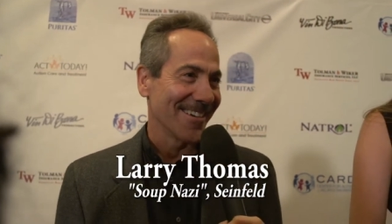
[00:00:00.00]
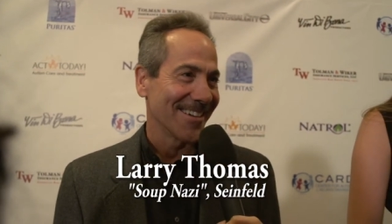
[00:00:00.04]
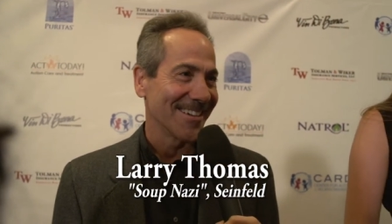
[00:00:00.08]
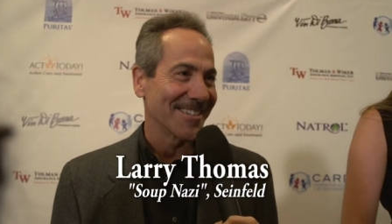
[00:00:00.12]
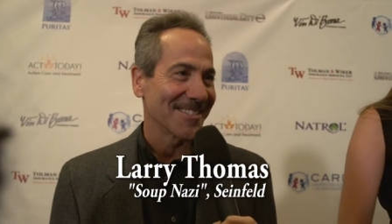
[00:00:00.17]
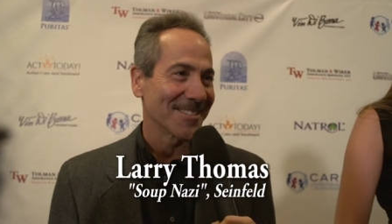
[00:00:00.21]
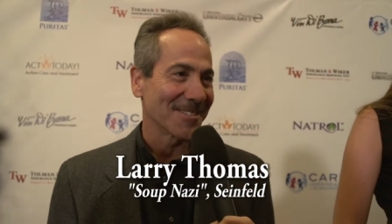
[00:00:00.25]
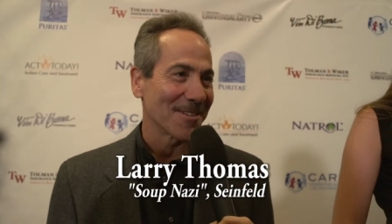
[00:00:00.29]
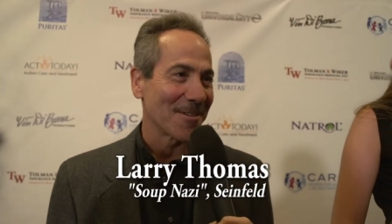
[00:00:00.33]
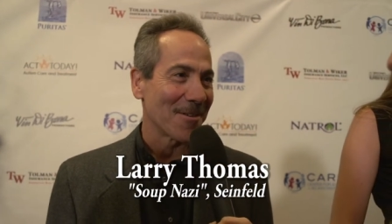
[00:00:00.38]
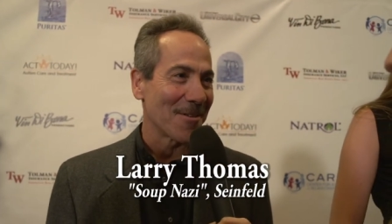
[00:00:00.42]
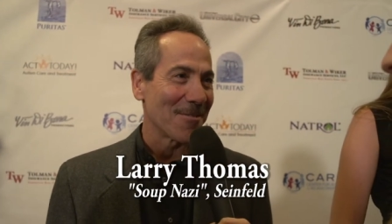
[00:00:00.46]

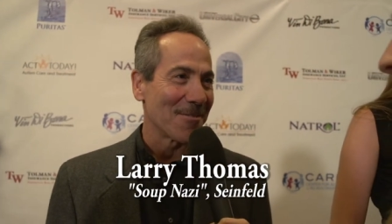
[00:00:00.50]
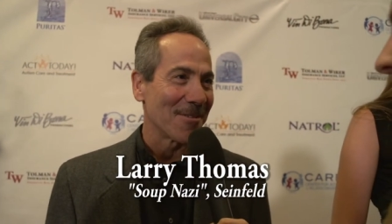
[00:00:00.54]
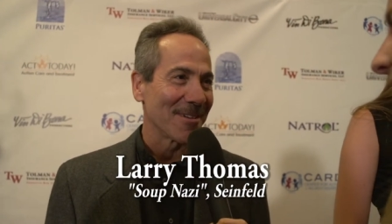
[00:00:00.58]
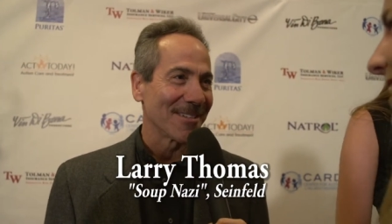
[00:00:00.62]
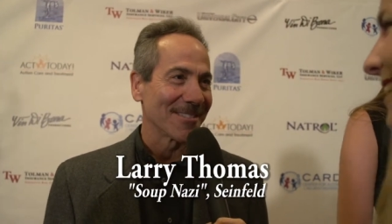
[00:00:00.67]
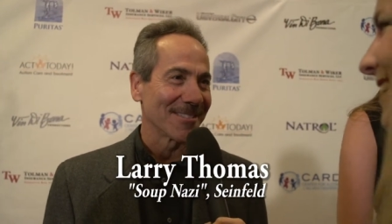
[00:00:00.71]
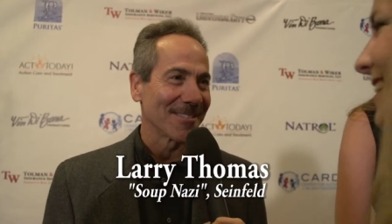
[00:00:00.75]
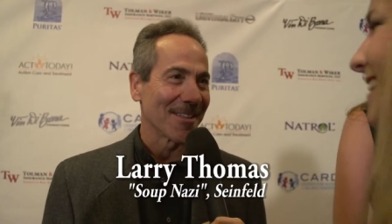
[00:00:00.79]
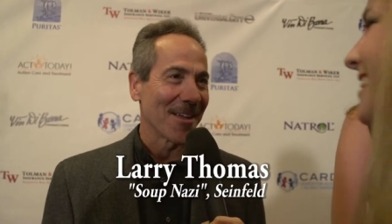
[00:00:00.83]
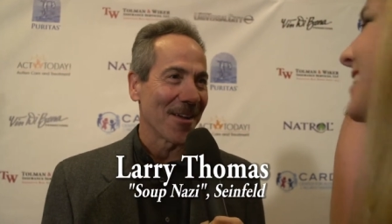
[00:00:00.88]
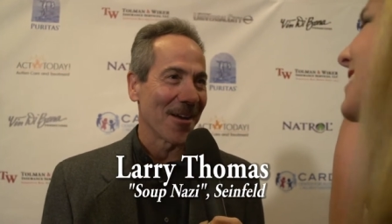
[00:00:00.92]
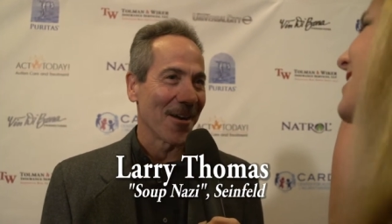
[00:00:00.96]
It's
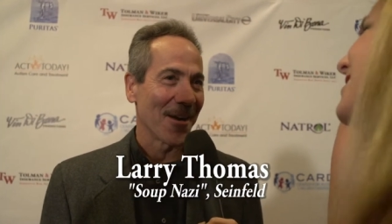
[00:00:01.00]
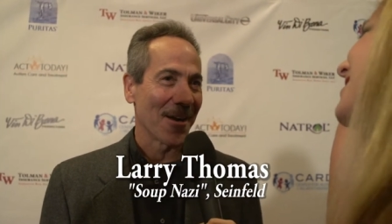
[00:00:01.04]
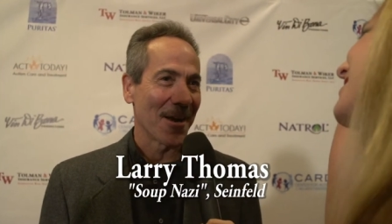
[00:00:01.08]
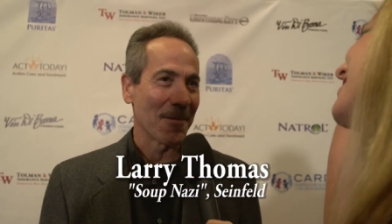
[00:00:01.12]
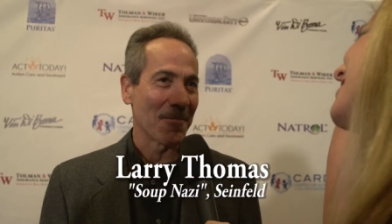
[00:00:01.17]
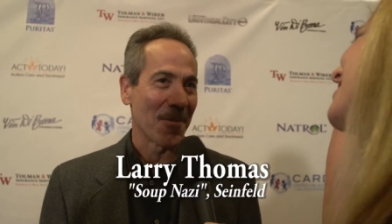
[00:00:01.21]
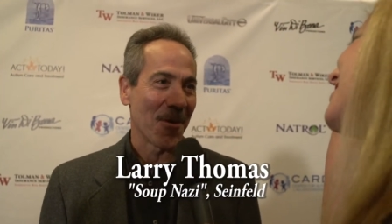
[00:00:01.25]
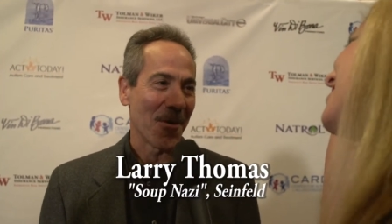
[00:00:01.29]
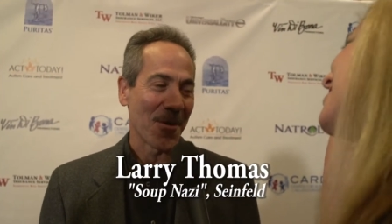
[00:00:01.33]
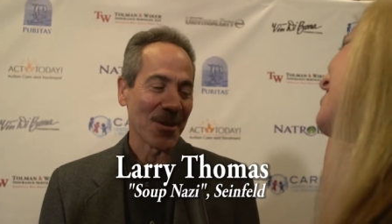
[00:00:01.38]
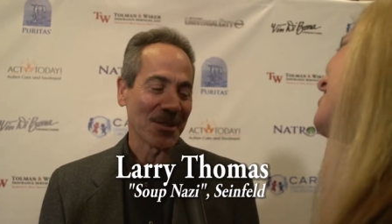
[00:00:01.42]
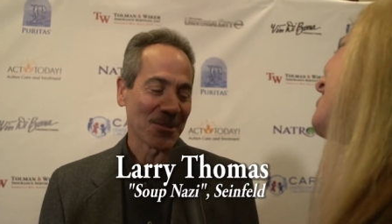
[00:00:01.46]
always there, and
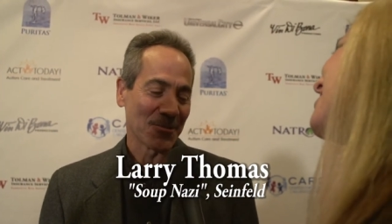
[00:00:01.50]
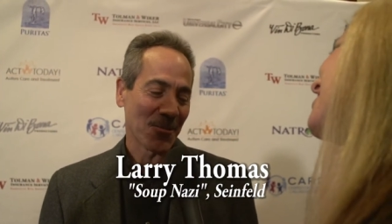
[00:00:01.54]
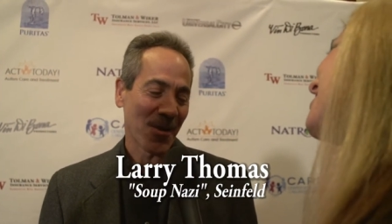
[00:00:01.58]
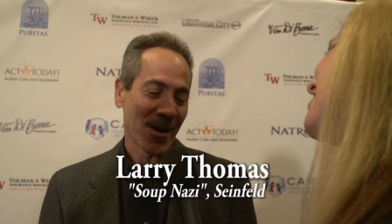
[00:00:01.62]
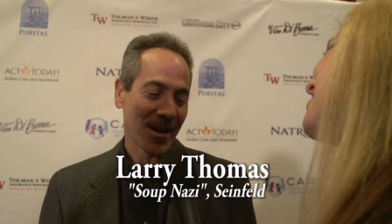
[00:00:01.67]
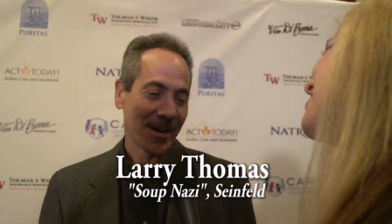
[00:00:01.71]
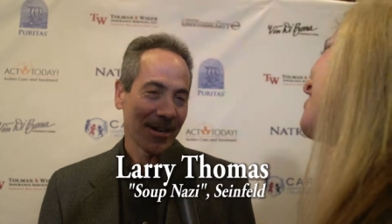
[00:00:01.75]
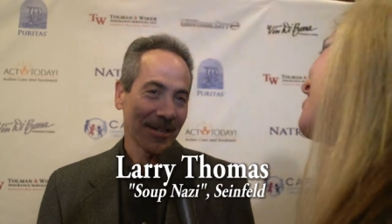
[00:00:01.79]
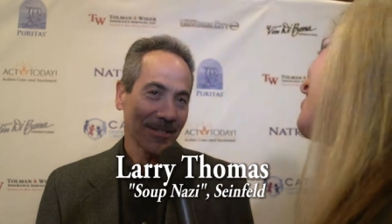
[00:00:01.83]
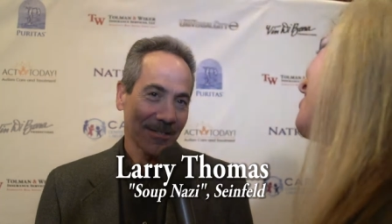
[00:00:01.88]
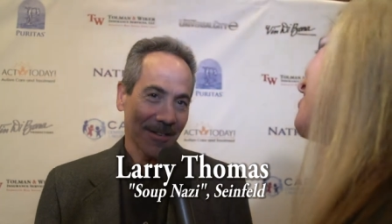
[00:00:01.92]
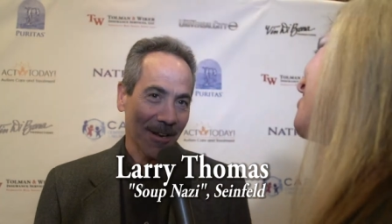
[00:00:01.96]
I'm always
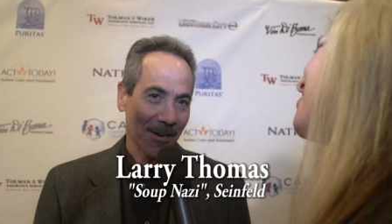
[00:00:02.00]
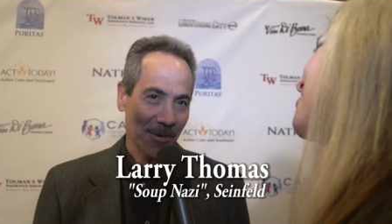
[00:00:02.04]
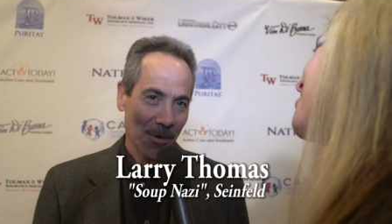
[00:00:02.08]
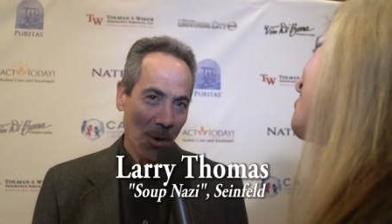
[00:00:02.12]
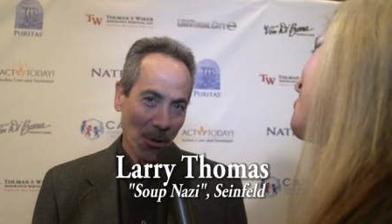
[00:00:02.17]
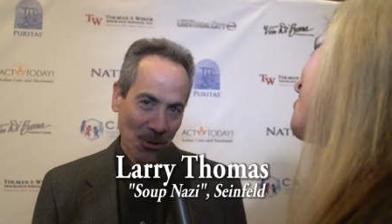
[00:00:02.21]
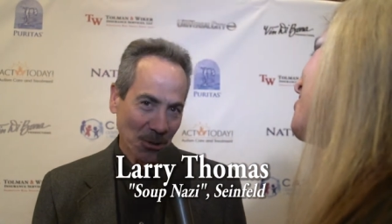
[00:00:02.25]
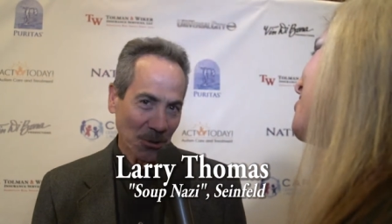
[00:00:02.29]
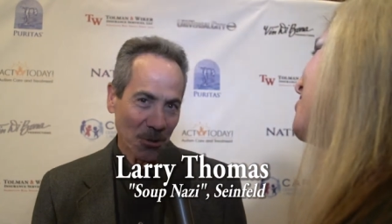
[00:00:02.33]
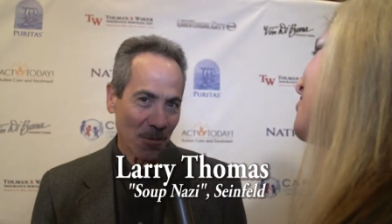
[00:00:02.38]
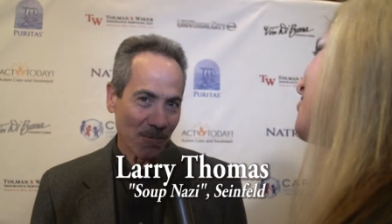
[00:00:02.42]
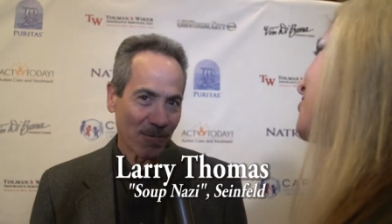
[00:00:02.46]
ready to say no
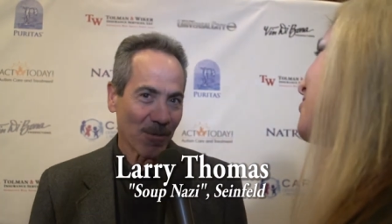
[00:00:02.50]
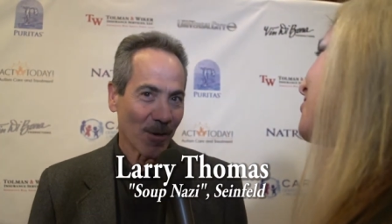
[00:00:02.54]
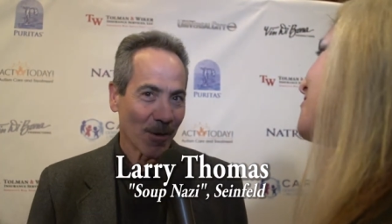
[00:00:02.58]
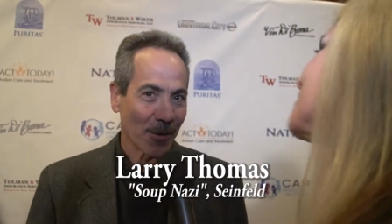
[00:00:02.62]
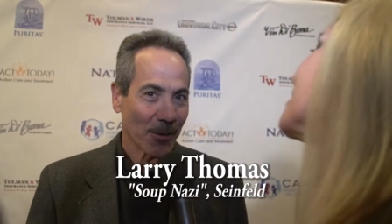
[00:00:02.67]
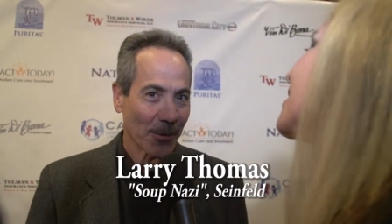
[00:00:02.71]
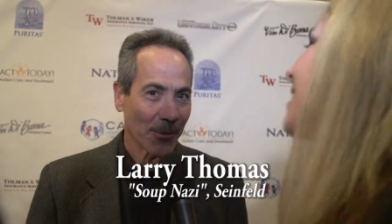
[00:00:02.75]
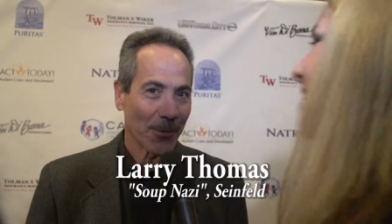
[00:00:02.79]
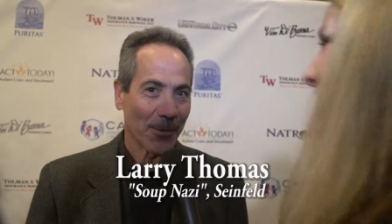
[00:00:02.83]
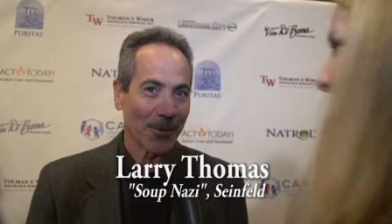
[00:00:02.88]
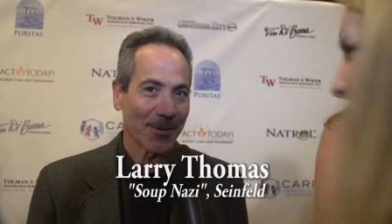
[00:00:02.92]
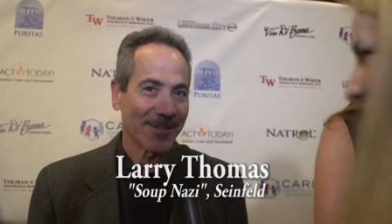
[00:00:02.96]
soup for
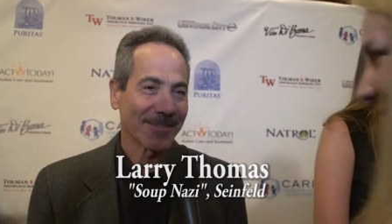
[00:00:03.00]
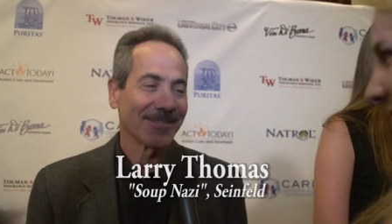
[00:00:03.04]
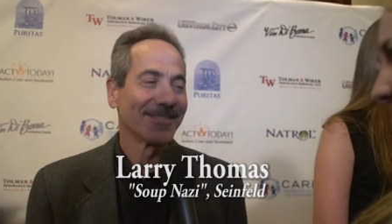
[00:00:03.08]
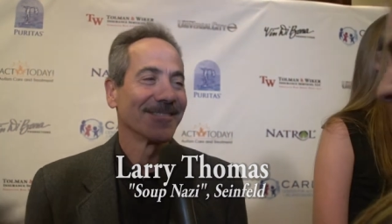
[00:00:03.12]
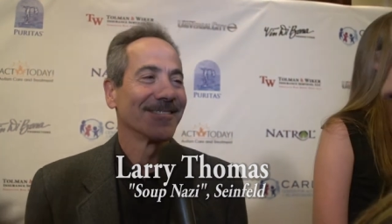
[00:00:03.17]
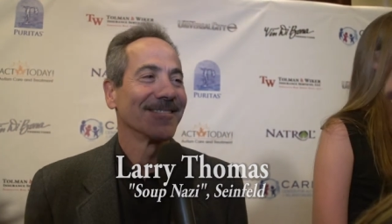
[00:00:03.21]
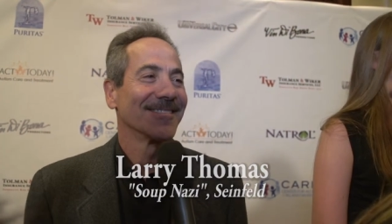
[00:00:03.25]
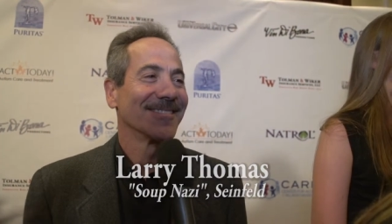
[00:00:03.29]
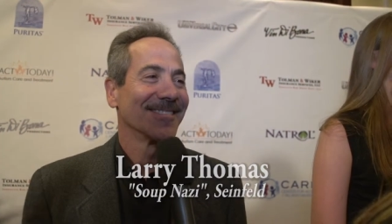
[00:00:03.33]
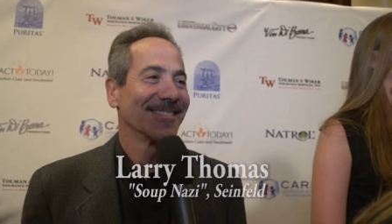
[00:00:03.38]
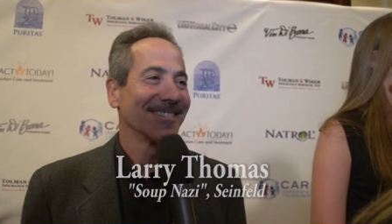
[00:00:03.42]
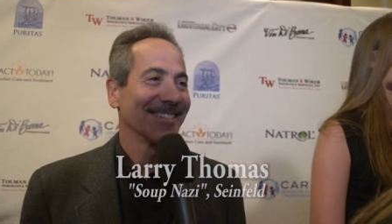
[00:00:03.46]
you.
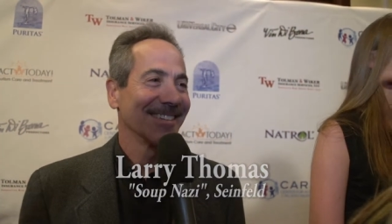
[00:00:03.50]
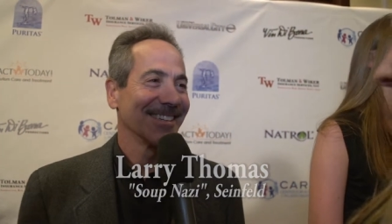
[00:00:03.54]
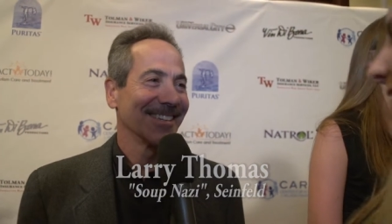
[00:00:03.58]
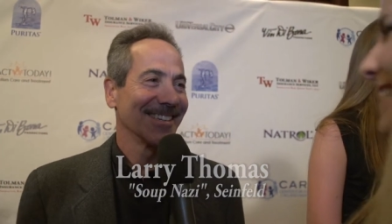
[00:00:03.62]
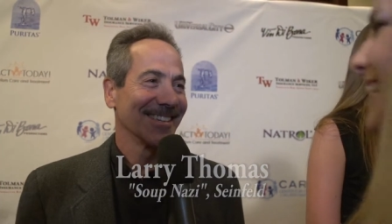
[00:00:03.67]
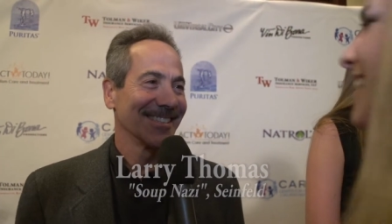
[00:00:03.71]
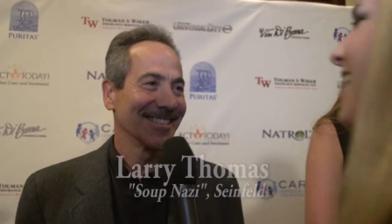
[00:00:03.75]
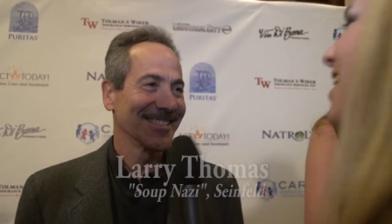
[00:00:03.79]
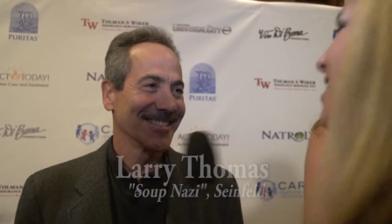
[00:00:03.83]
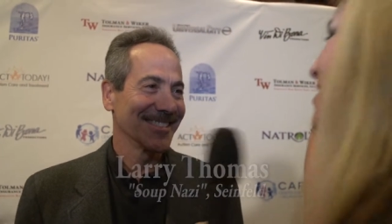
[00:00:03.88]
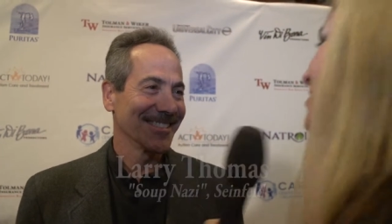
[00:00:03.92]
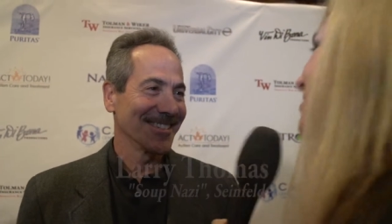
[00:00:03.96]

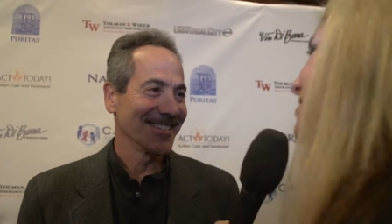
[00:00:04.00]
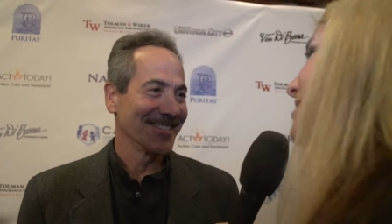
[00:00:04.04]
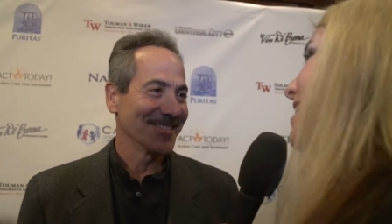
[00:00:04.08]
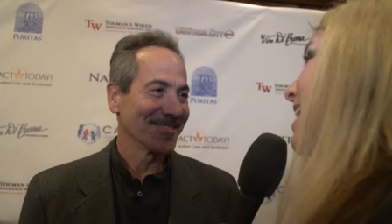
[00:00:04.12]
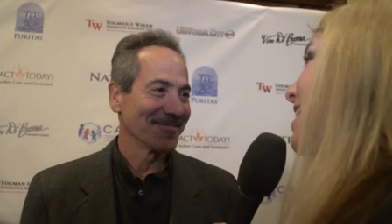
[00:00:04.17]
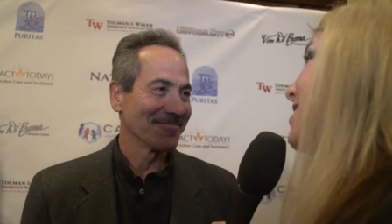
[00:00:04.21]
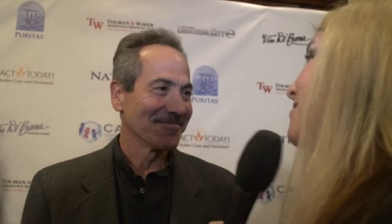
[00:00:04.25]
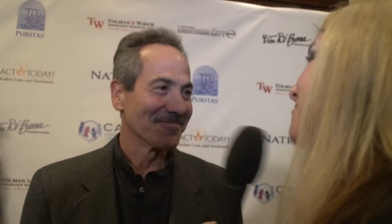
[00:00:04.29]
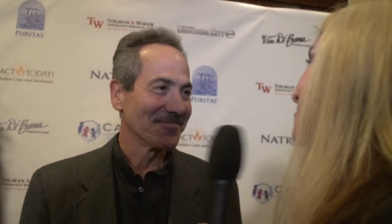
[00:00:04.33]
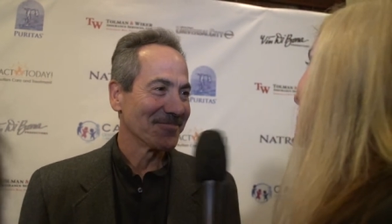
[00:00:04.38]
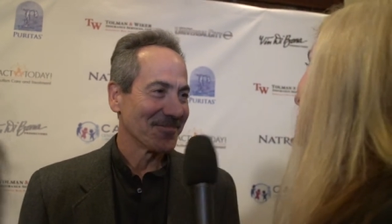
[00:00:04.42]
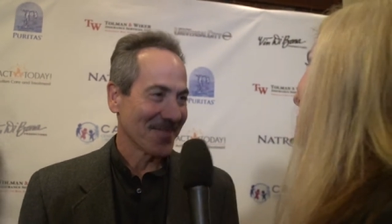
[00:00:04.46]
Today.